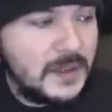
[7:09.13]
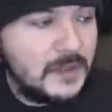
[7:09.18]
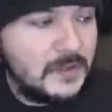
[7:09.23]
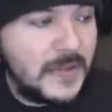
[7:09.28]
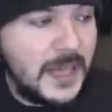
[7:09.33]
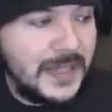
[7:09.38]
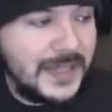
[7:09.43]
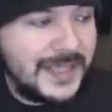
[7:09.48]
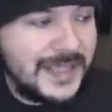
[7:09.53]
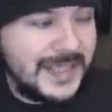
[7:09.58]

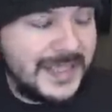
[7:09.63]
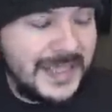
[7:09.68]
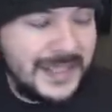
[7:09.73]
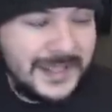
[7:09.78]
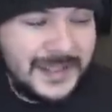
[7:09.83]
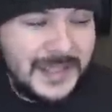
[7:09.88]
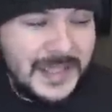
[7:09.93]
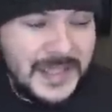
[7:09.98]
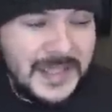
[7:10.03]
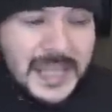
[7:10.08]
that
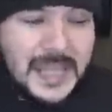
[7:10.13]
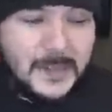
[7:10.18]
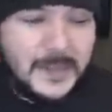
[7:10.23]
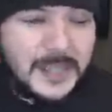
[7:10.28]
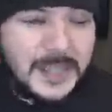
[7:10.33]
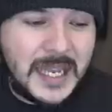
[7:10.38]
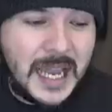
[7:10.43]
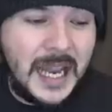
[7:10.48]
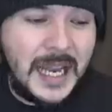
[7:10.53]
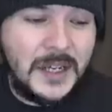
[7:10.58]
still
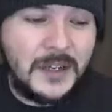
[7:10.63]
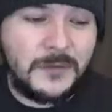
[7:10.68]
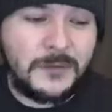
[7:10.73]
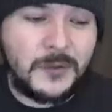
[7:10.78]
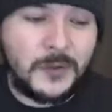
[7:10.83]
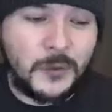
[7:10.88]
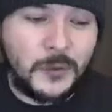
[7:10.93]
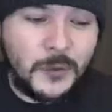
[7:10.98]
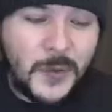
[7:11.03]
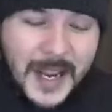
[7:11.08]
seems kind of
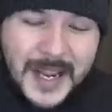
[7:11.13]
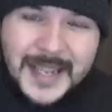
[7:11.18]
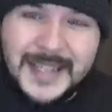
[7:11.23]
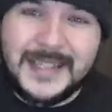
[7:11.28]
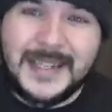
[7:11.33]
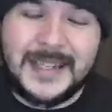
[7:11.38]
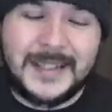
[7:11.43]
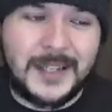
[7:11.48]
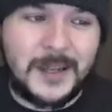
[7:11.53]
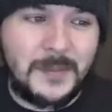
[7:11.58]
crazy to